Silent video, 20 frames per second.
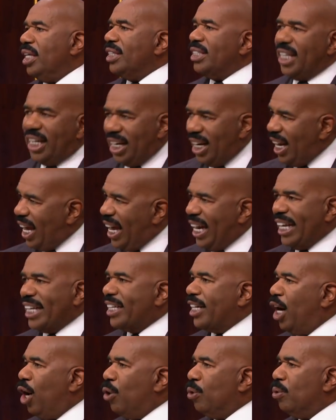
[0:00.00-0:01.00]
then let
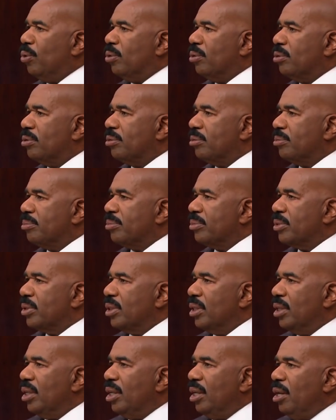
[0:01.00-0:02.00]
it go.
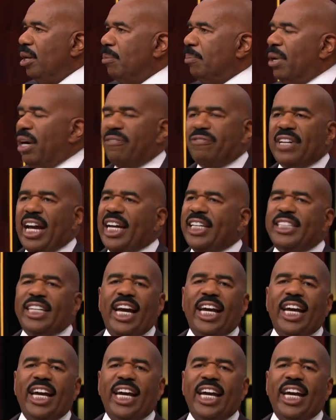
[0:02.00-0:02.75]
But if that